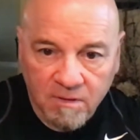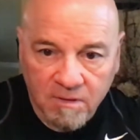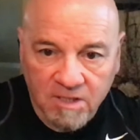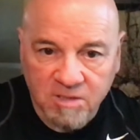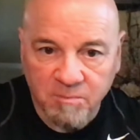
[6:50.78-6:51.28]

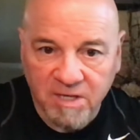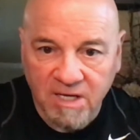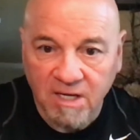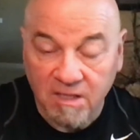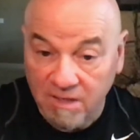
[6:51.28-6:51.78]
That's a big
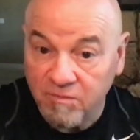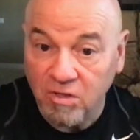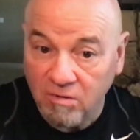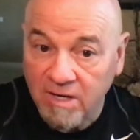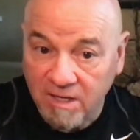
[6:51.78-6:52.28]
hint if you
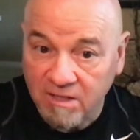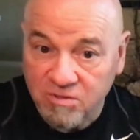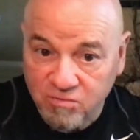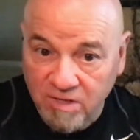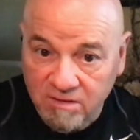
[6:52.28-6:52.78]
know how to
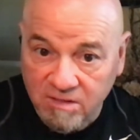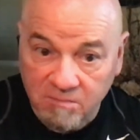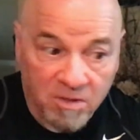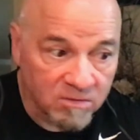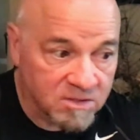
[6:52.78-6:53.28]
construct the
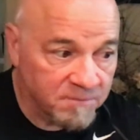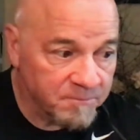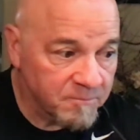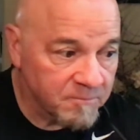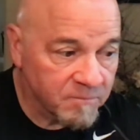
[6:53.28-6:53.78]
modes.
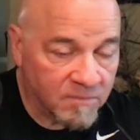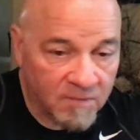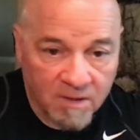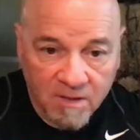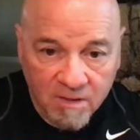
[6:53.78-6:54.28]

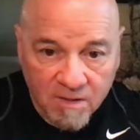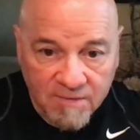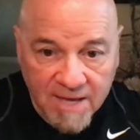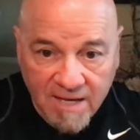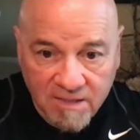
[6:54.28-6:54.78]

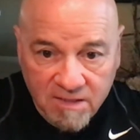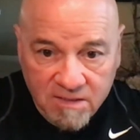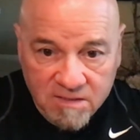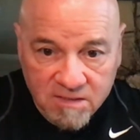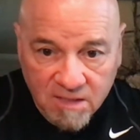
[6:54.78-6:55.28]
That
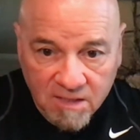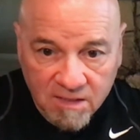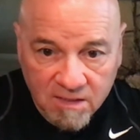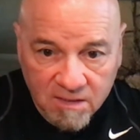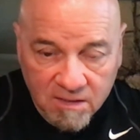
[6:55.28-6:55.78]
is
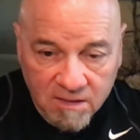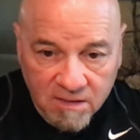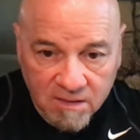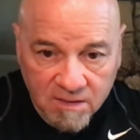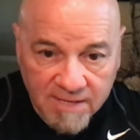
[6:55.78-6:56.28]

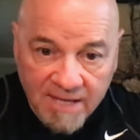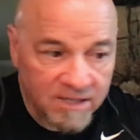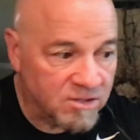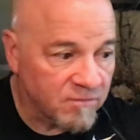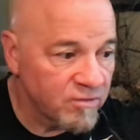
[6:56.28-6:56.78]

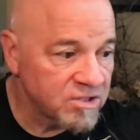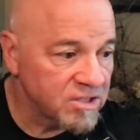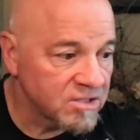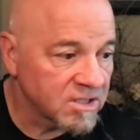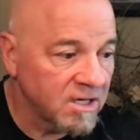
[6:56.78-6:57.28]
a Phrygian
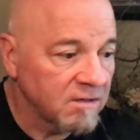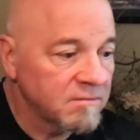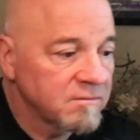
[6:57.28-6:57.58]
scale.